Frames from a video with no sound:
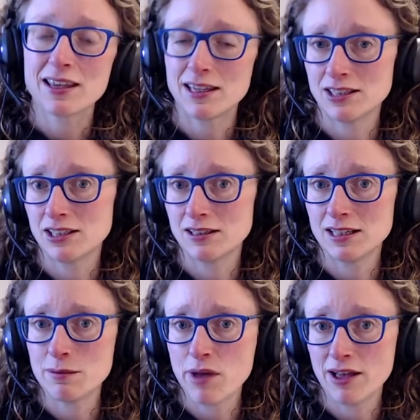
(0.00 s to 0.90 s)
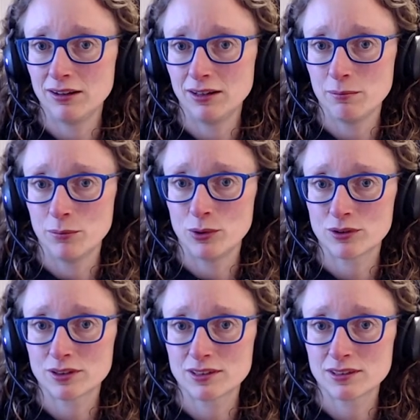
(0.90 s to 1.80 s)
is your email
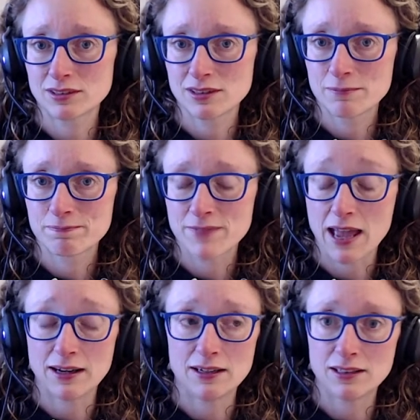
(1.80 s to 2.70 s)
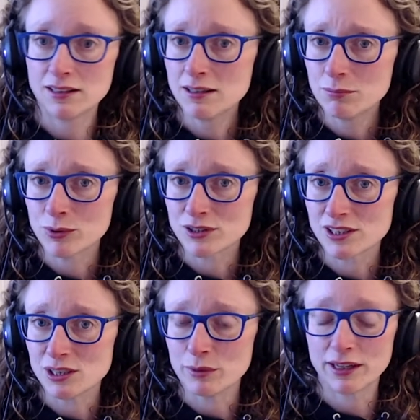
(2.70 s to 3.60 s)
inbox and any other
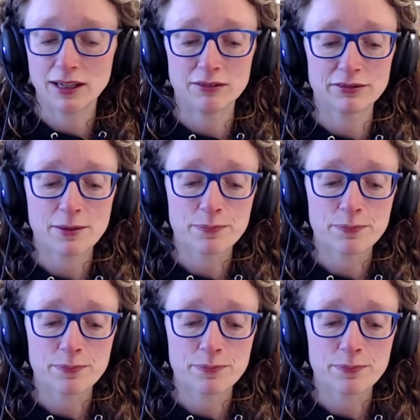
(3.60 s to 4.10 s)
inboxes you might have.